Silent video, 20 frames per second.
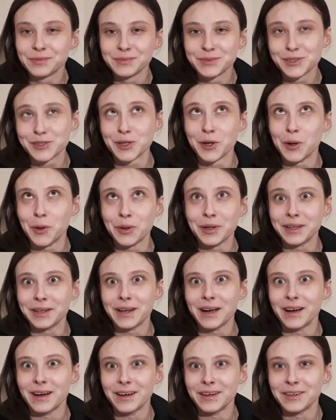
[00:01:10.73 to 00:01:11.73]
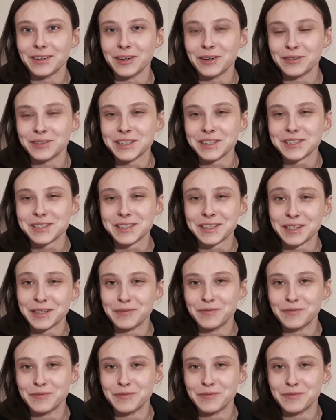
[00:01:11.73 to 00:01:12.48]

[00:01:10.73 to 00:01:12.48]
so yeah, obviously it